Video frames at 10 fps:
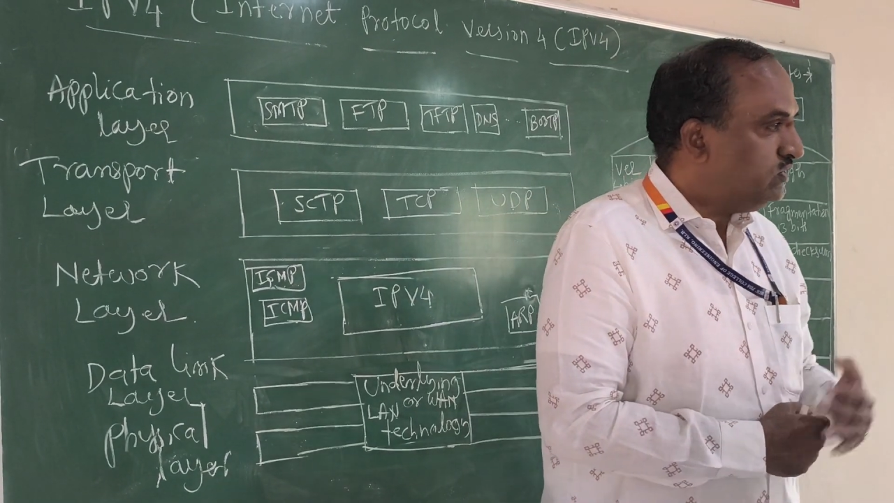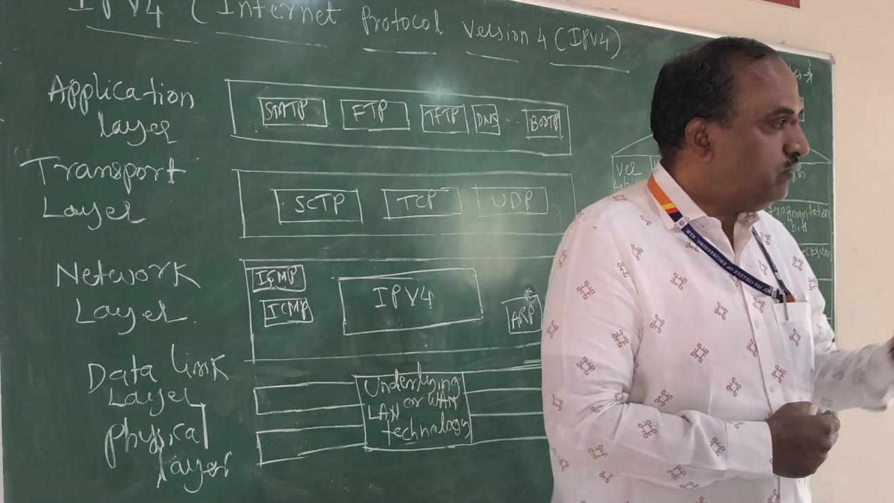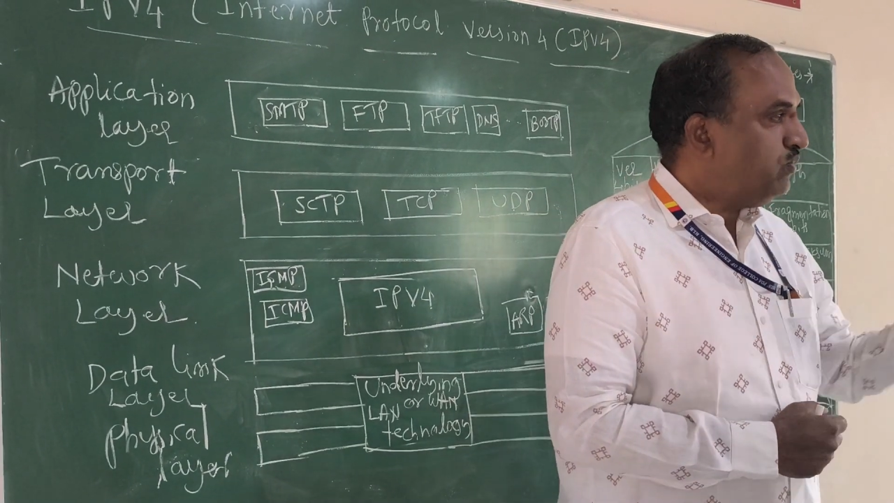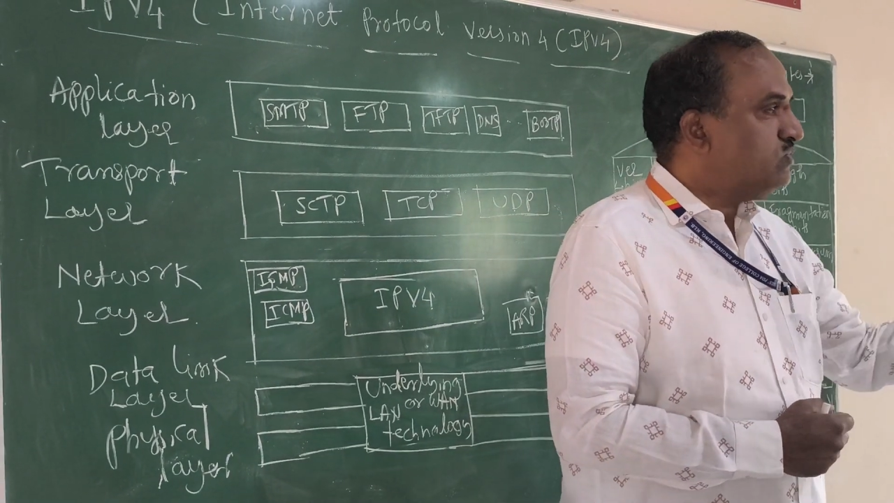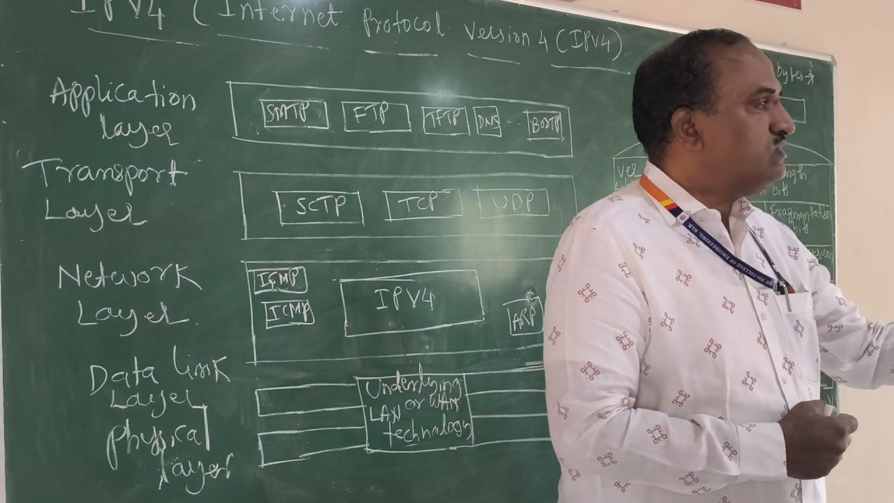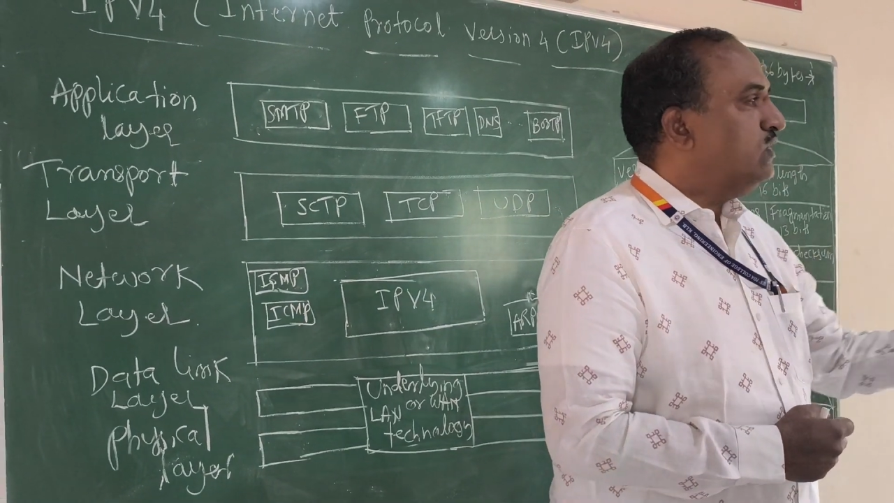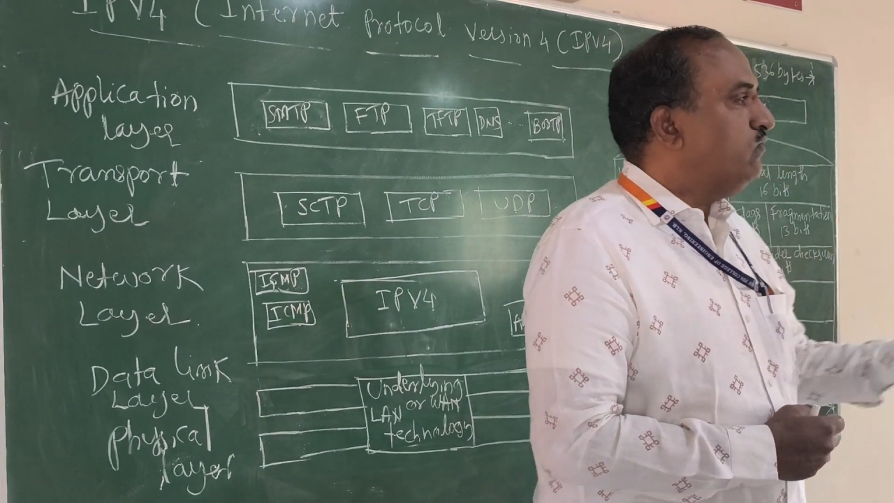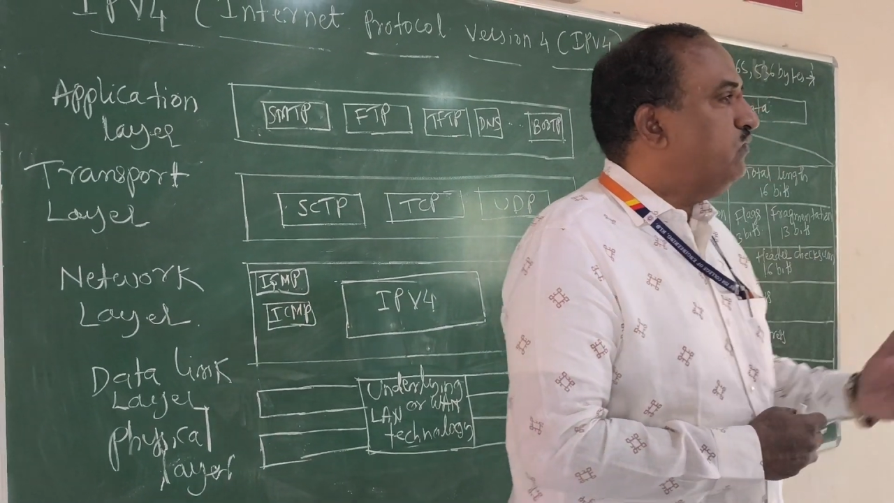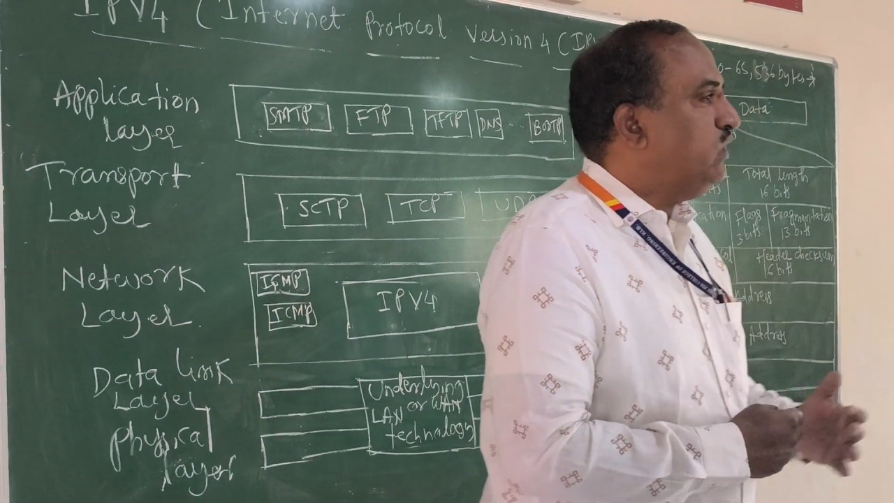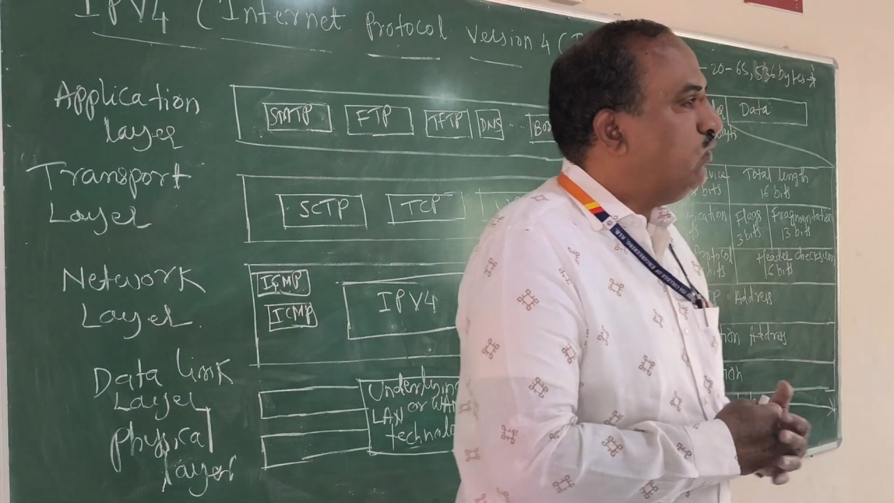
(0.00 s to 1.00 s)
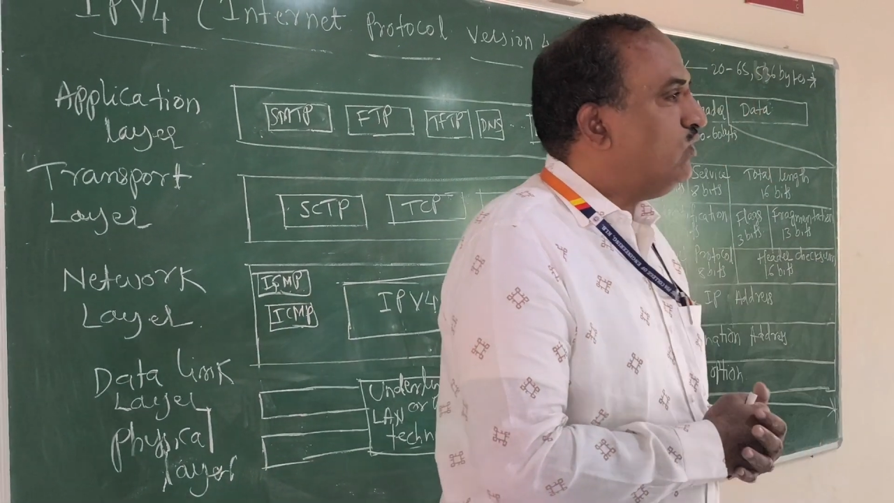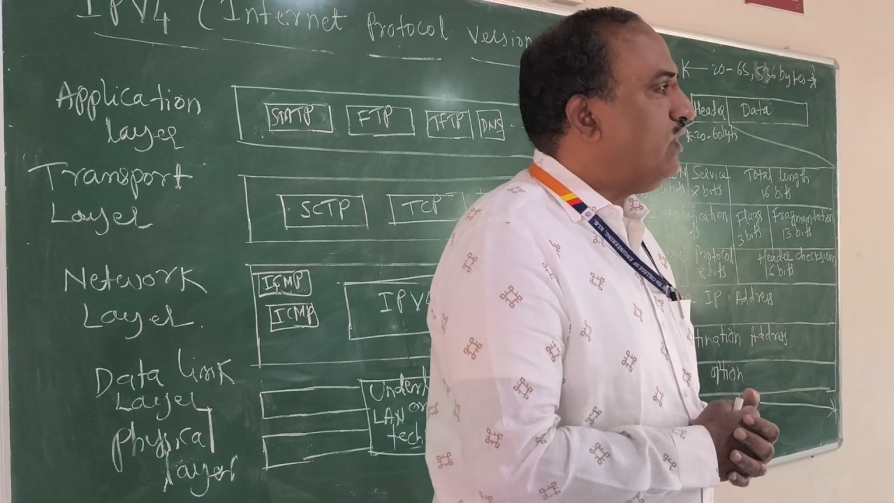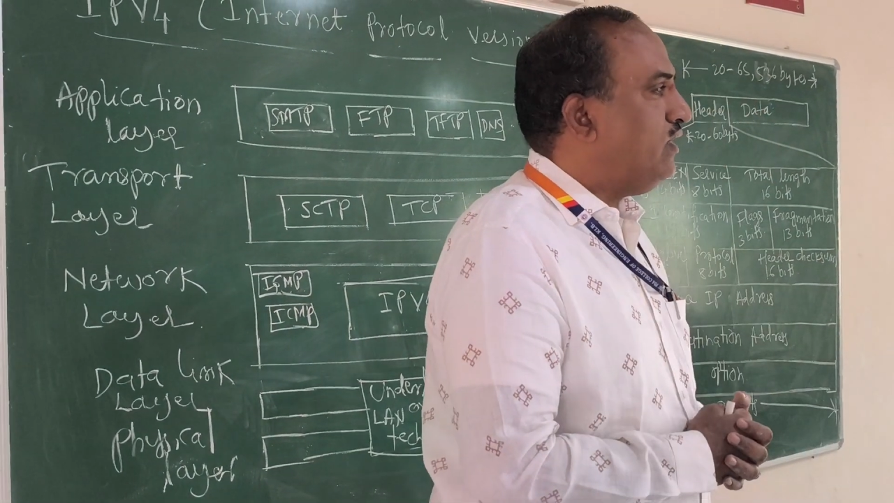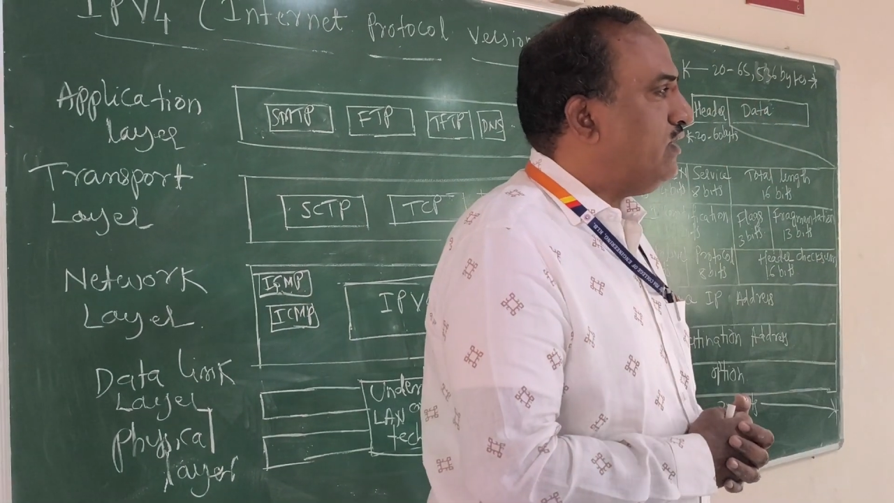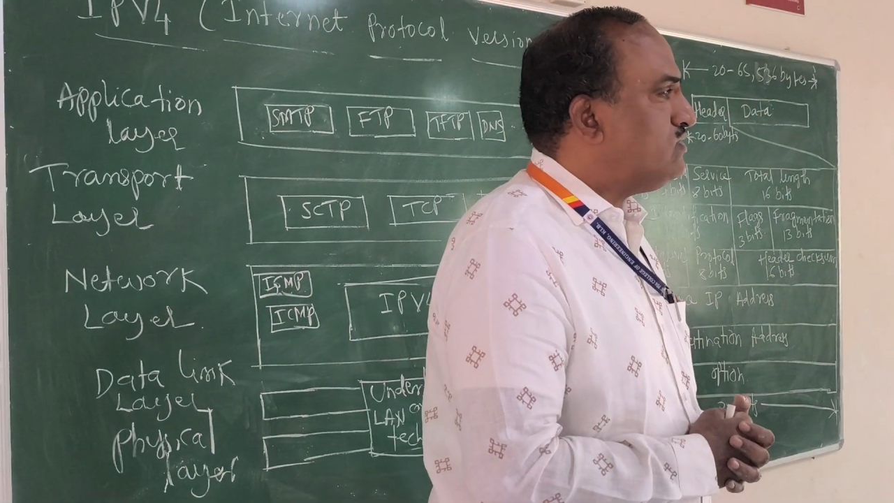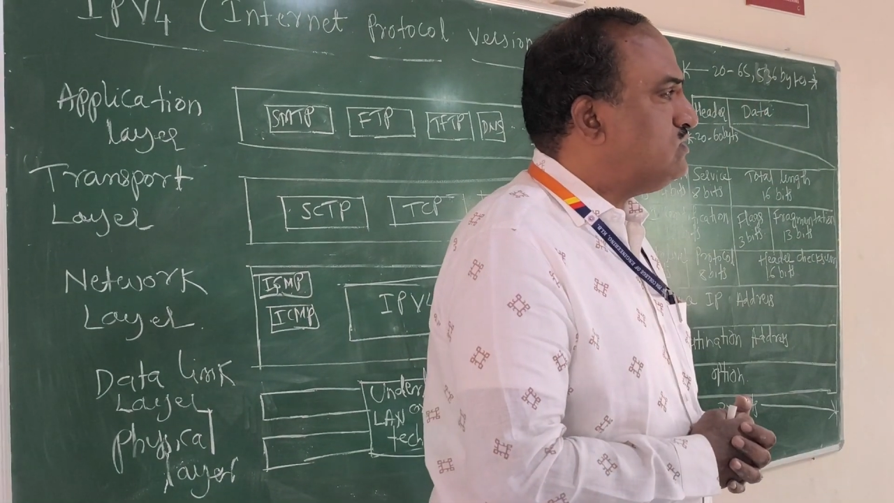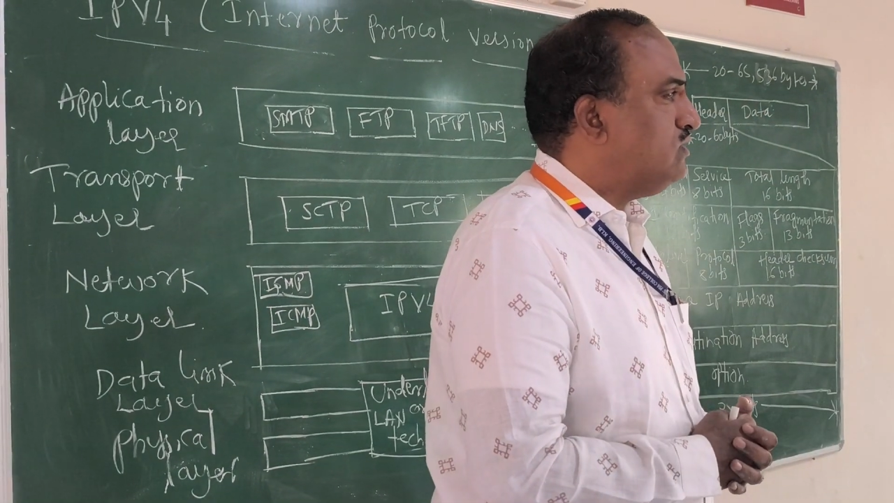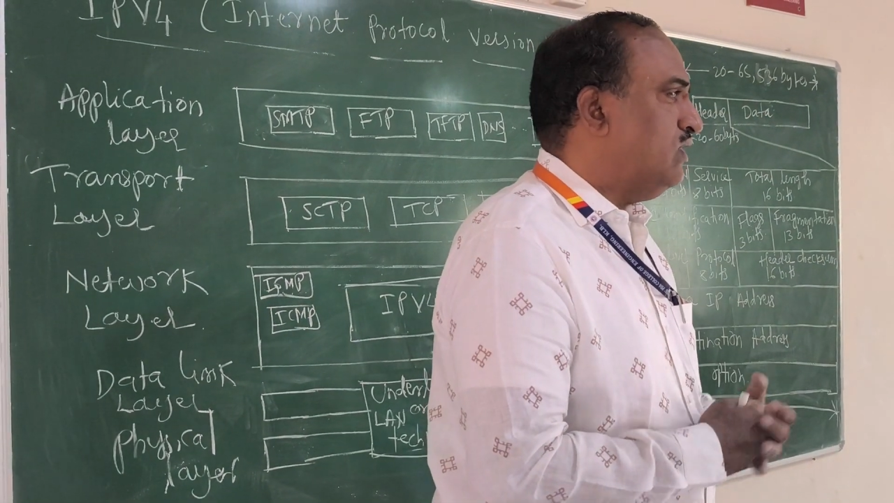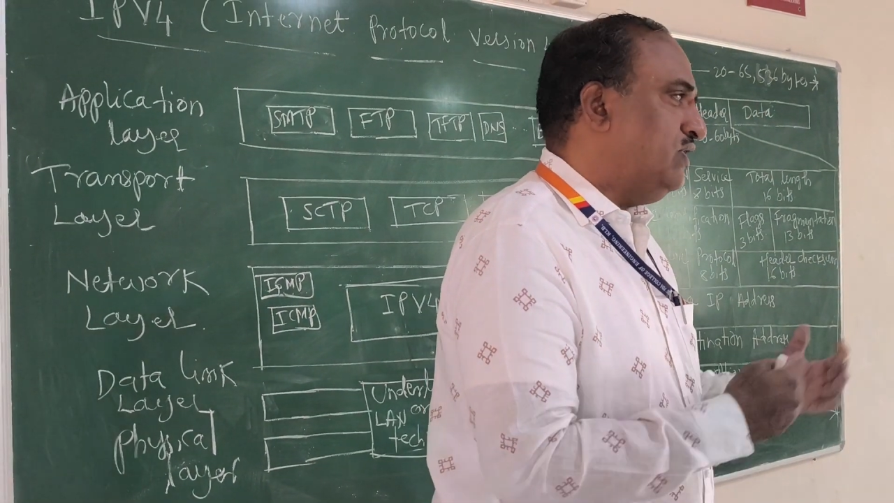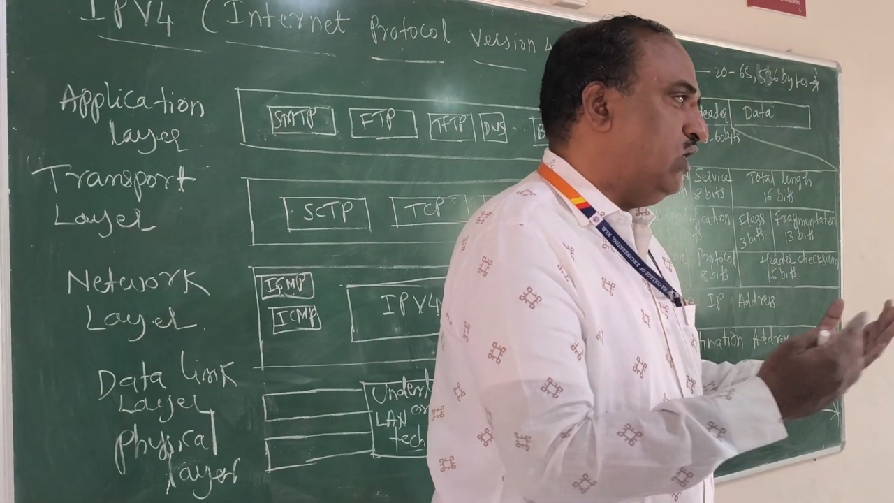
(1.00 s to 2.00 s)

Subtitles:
Suppose we know the address,